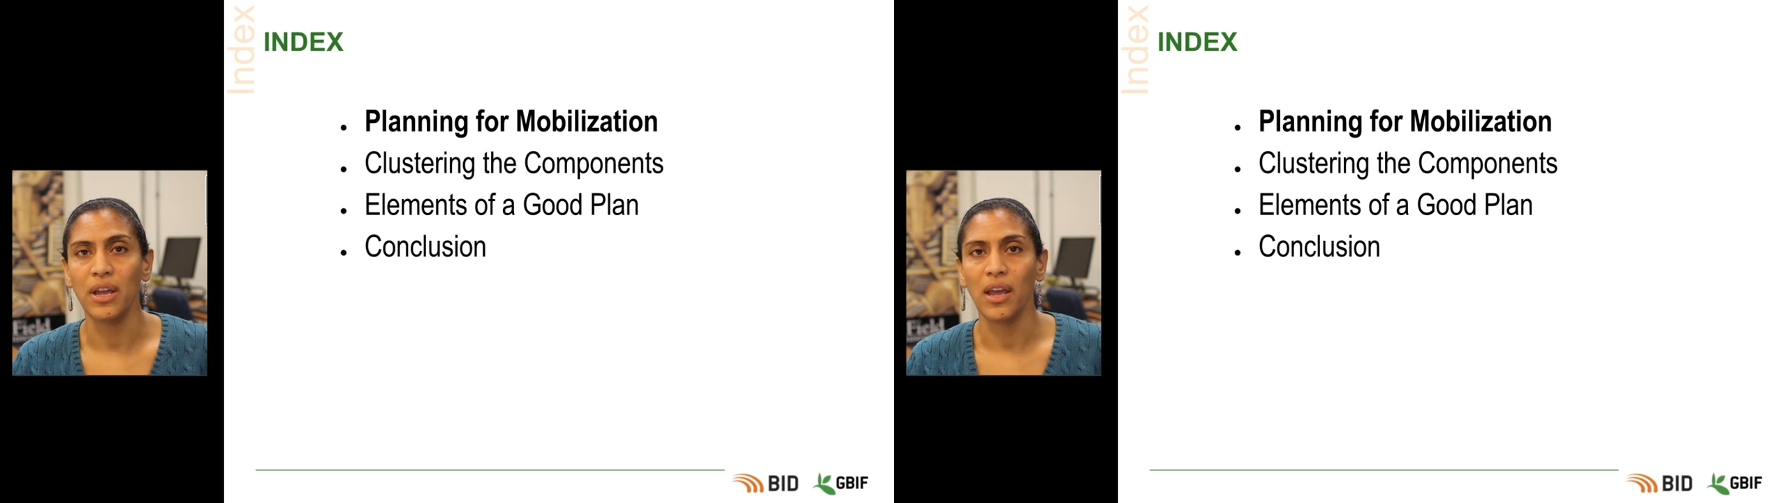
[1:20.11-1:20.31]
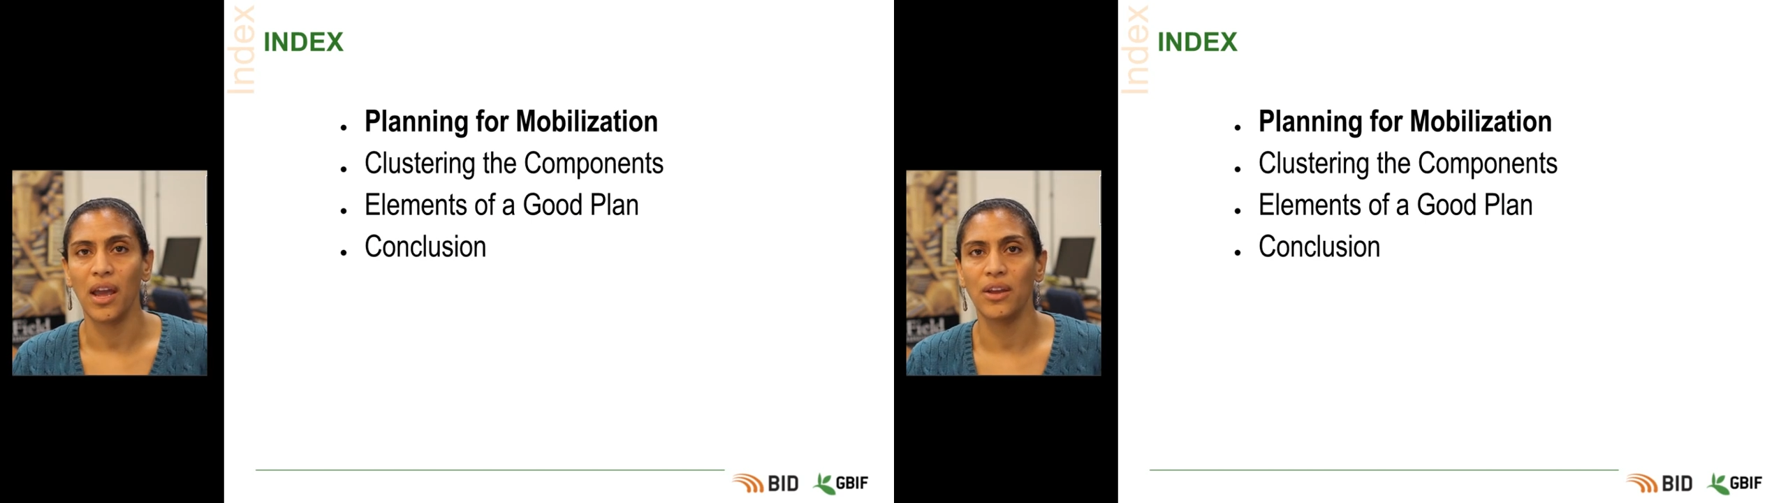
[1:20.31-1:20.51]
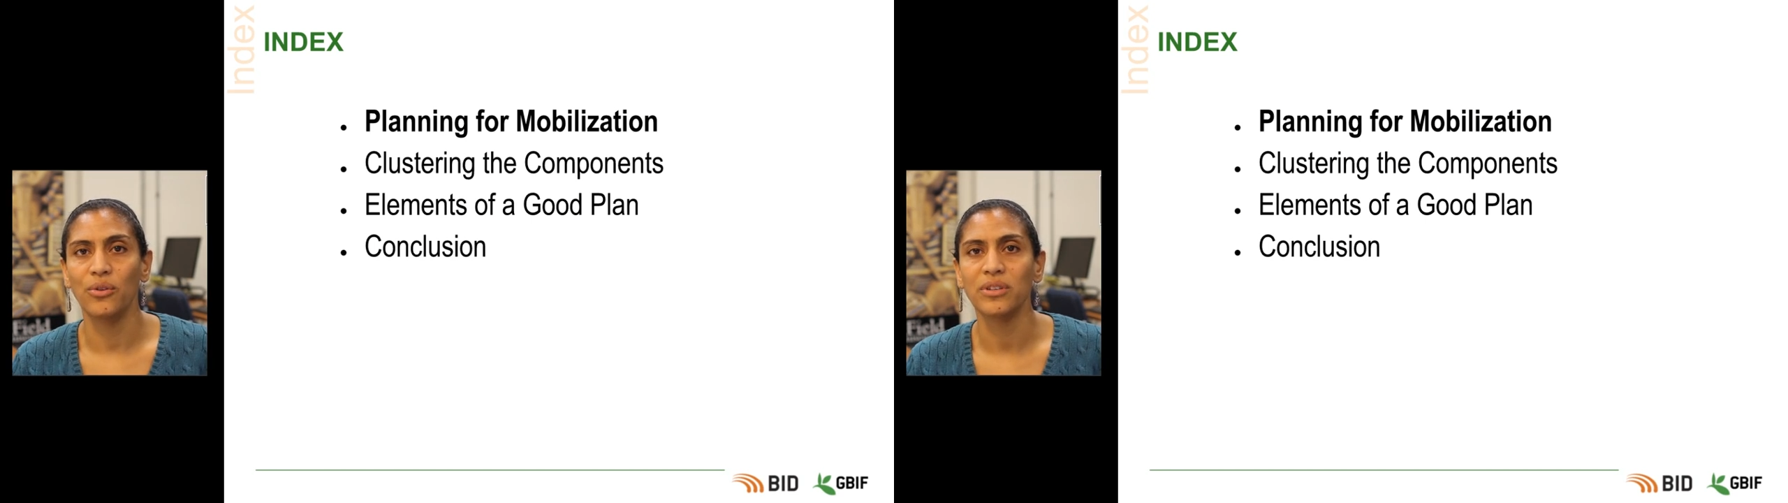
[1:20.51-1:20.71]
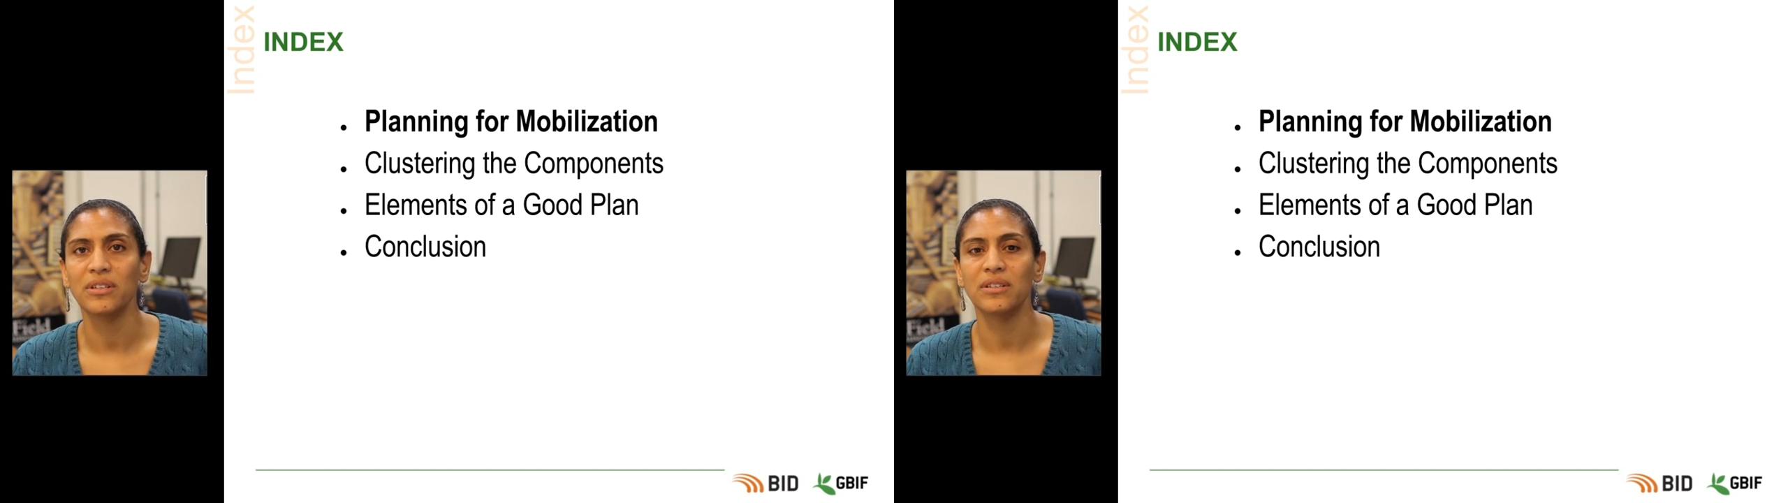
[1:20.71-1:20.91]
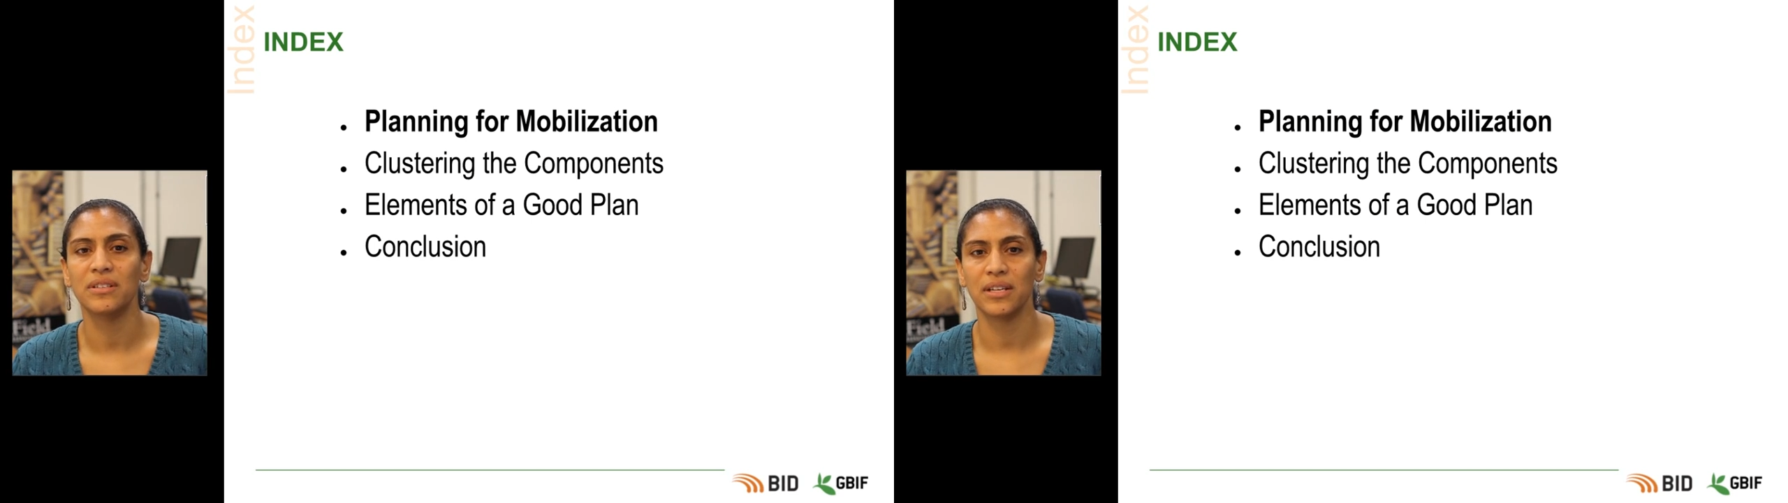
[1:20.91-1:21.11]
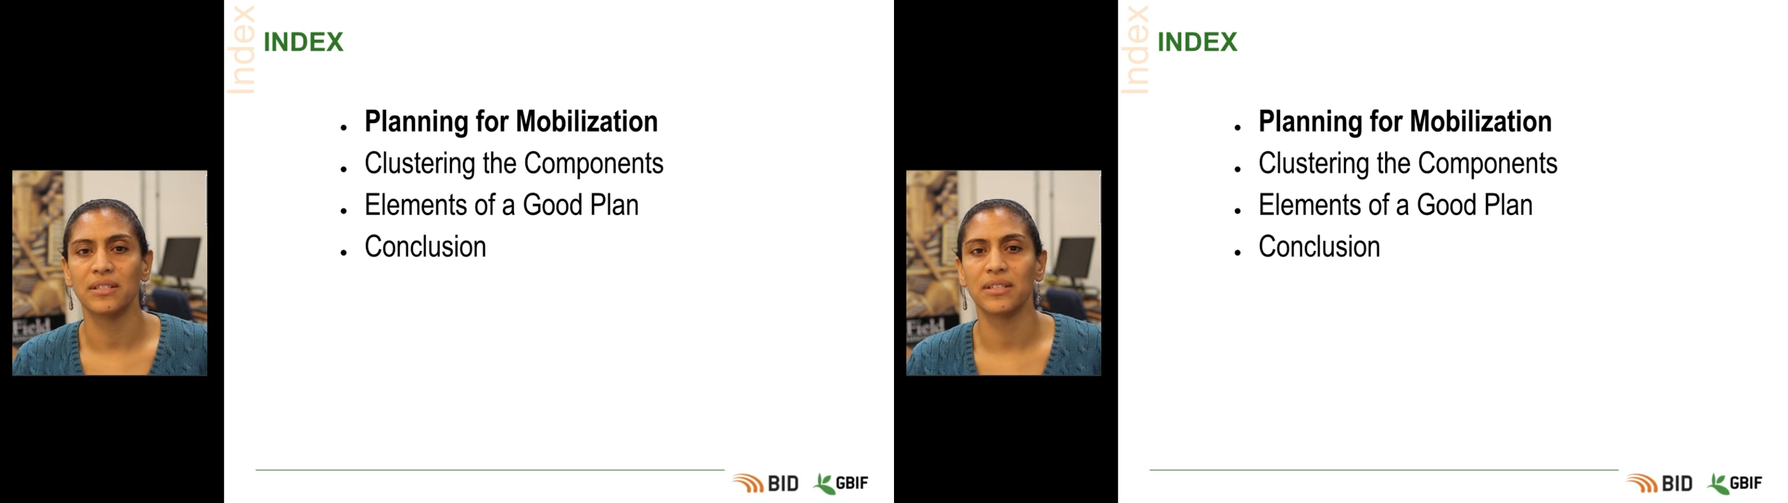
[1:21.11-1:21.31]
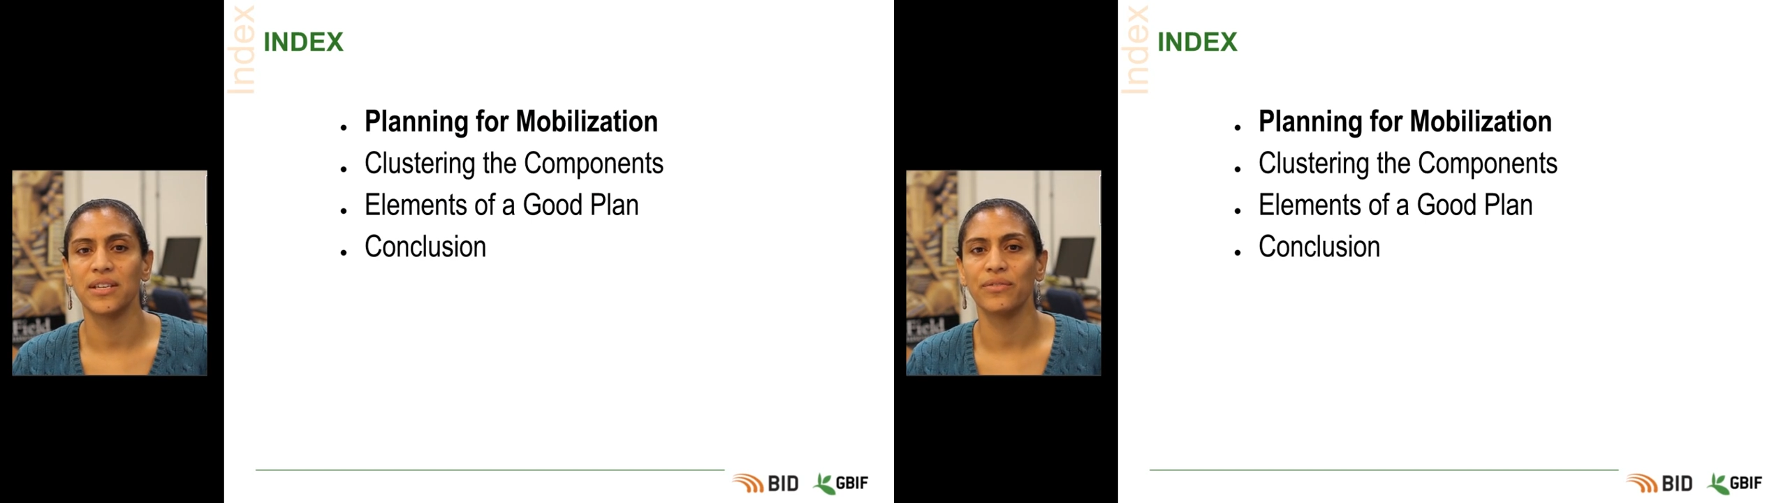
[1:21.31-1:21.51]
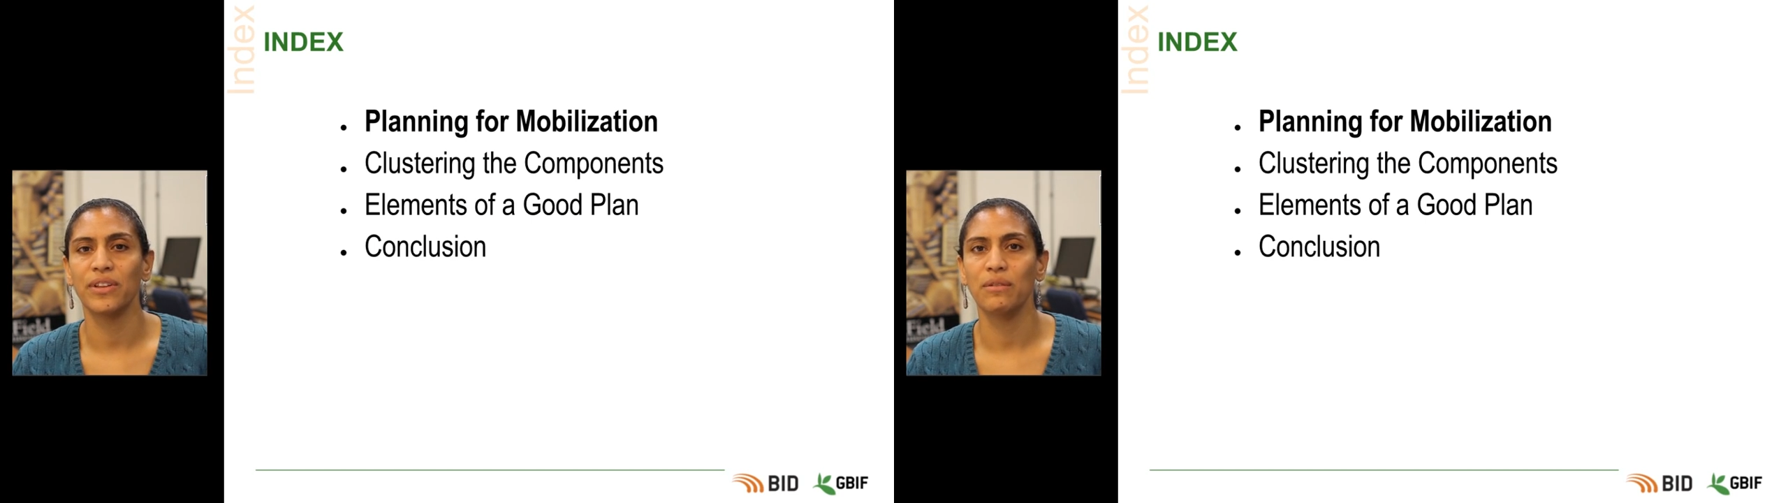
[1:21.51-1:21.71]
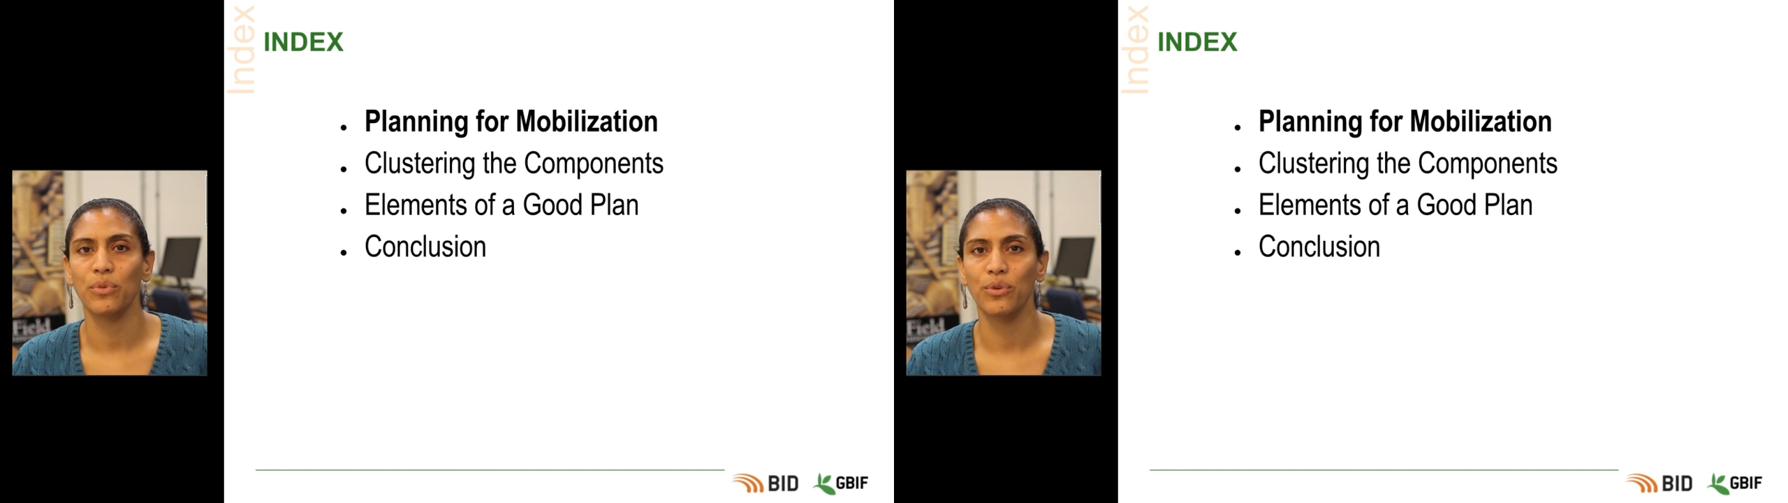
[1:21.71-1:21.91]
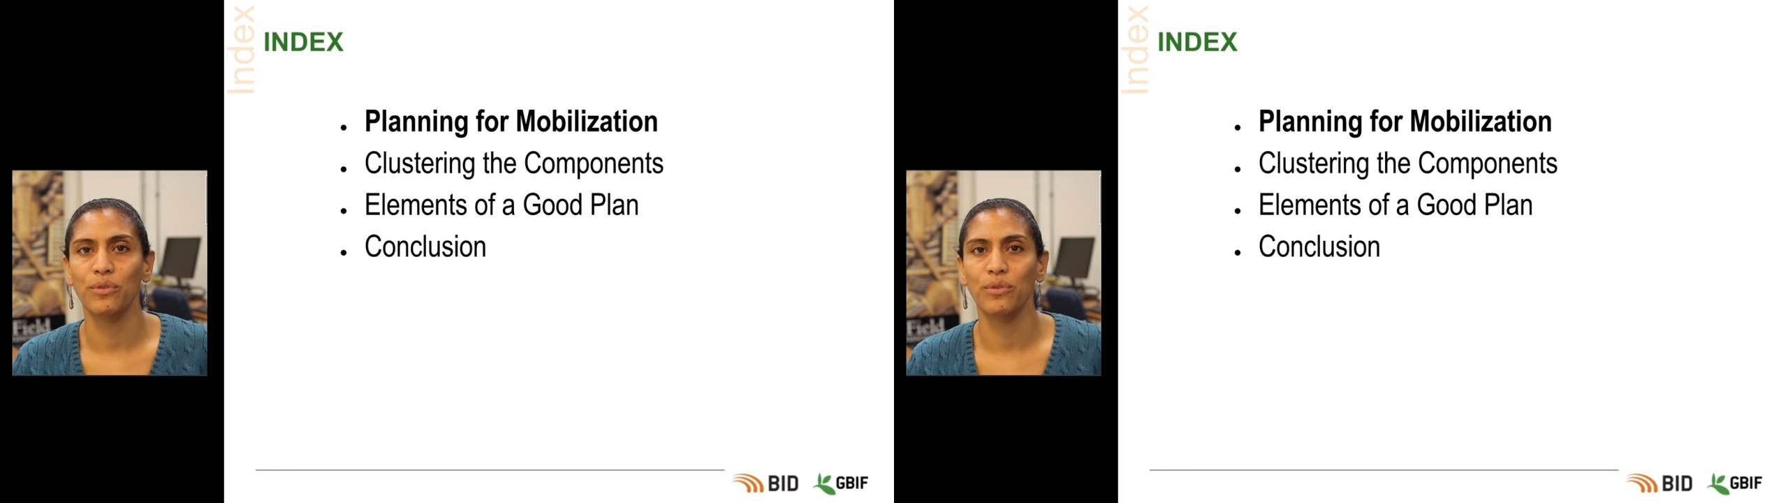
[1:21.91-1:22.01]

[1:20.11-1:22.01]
in order to successfully move from